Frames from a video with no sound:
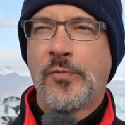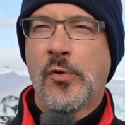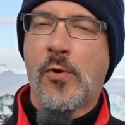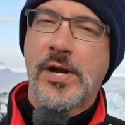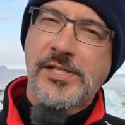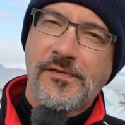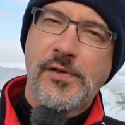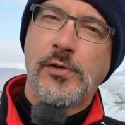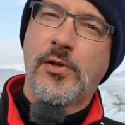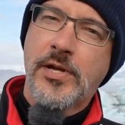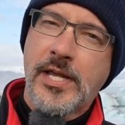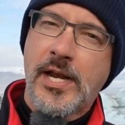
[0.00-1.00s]
Whereas if you
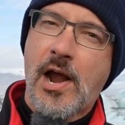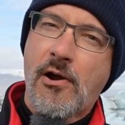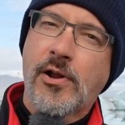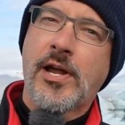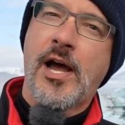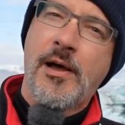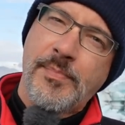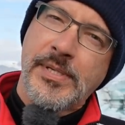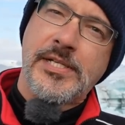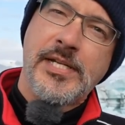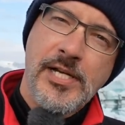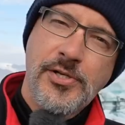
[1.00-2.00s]
look at our
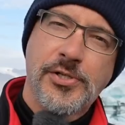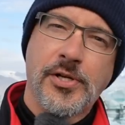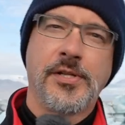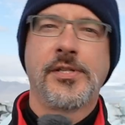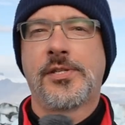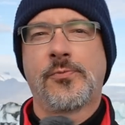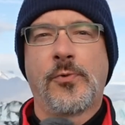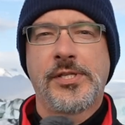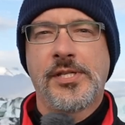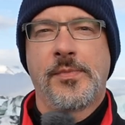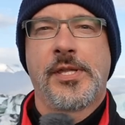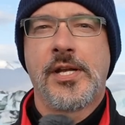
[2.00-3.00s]
competitions, what
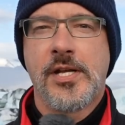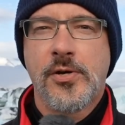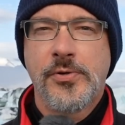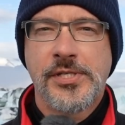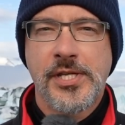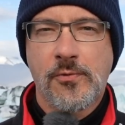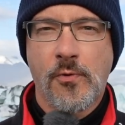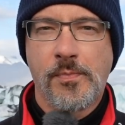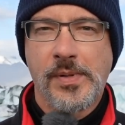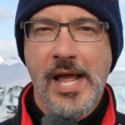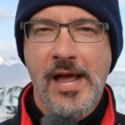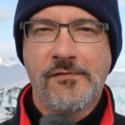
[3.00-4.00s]
some of the NoSQL
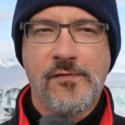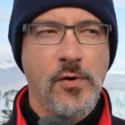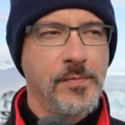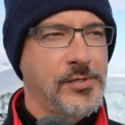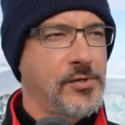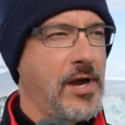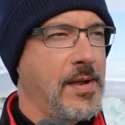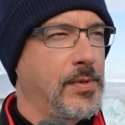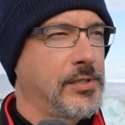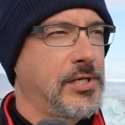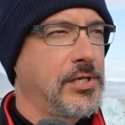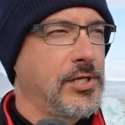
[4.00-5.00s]
platforms are
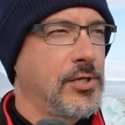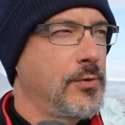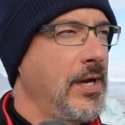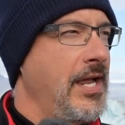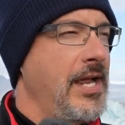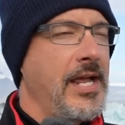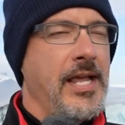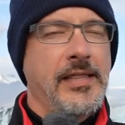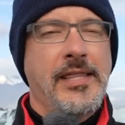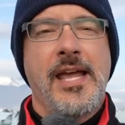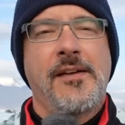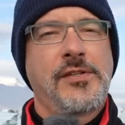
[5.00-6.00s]
able to do,
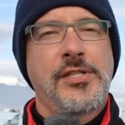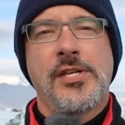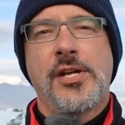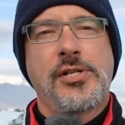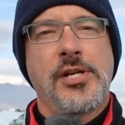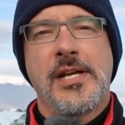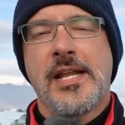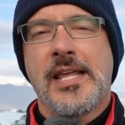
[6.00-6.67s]
they have such an